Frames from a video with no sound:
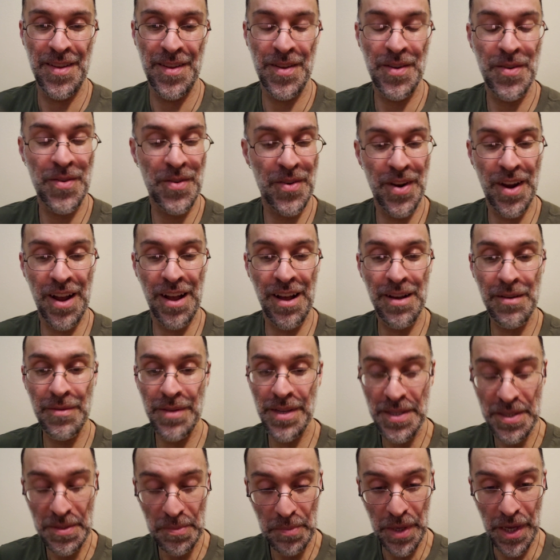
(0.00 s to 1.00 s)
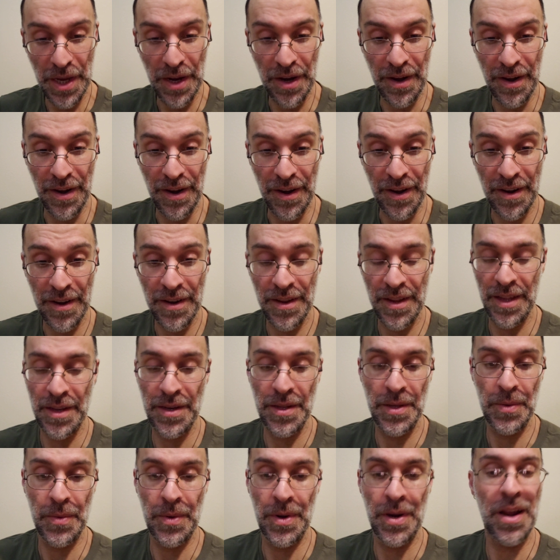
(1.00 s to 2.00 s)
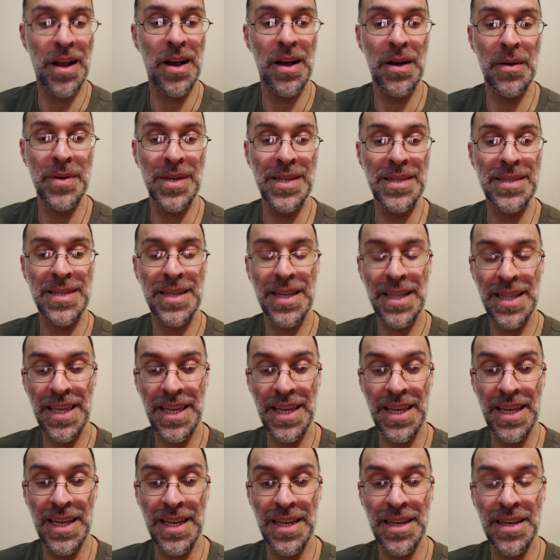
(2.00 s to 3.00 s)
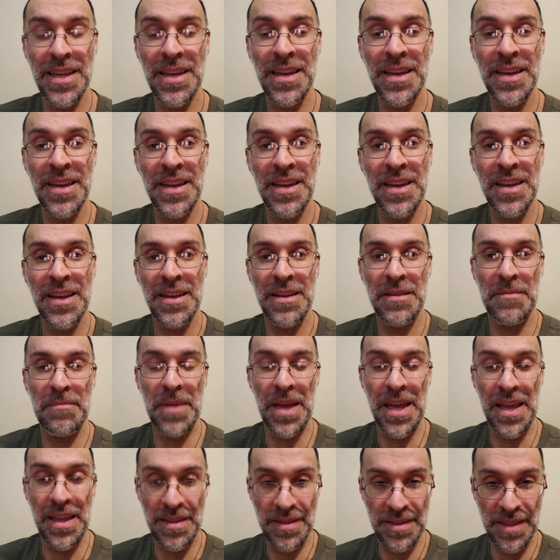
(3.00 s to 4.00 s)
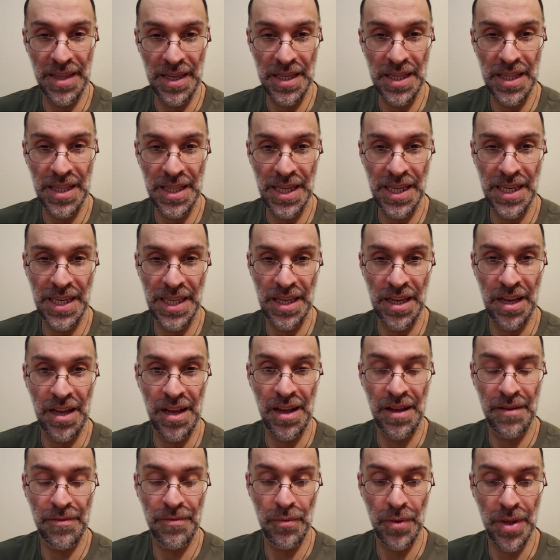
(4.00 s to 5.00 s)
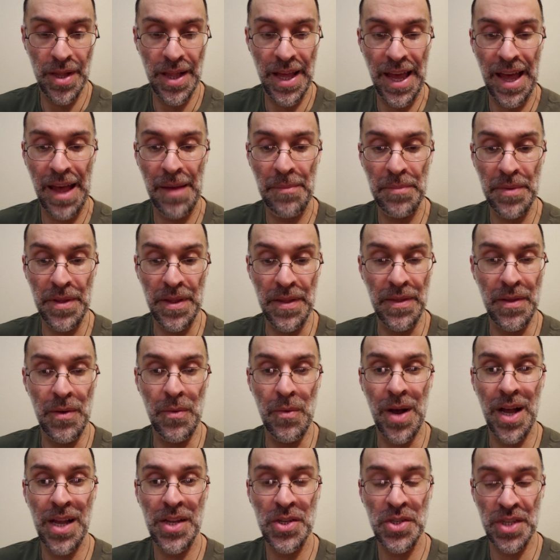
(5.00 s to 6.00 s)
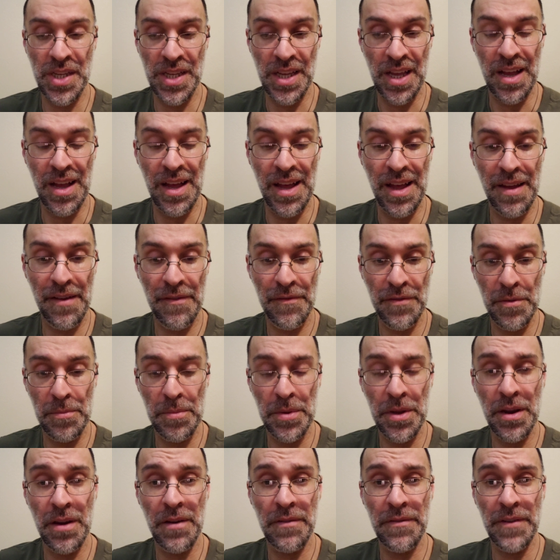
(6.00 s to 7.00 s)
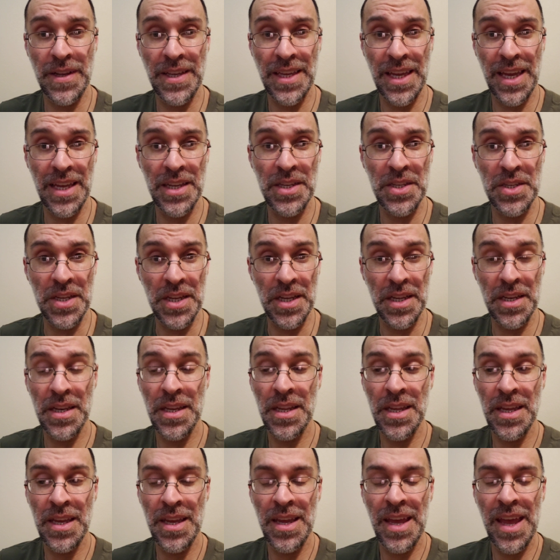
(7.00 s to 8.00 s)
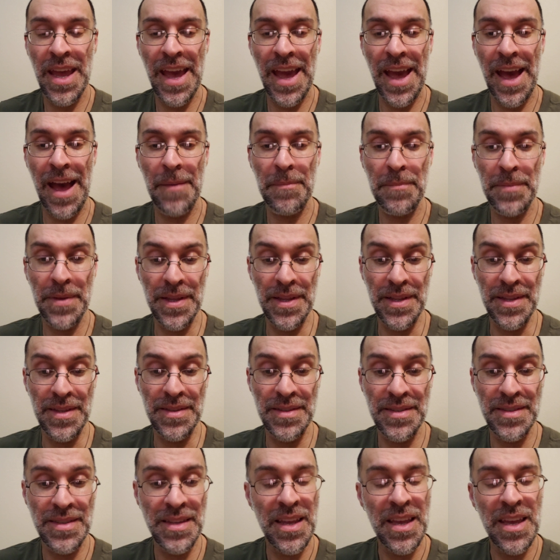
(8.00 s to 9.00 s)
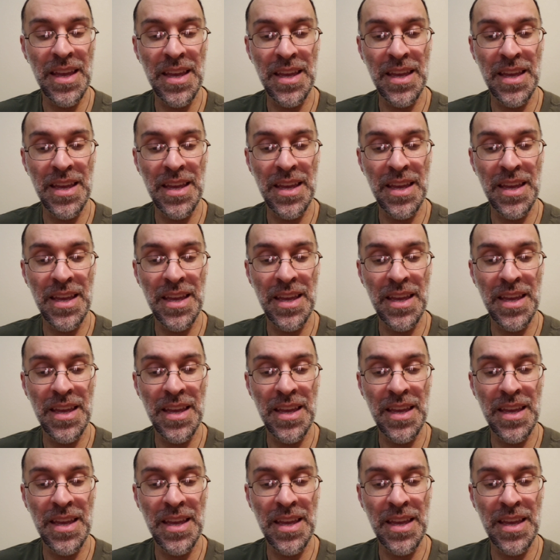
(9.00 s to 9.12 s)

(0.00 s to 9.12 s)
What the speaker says: Who are always pure and who are always clean. But the cleaning off will happen, the washing off, the purification happens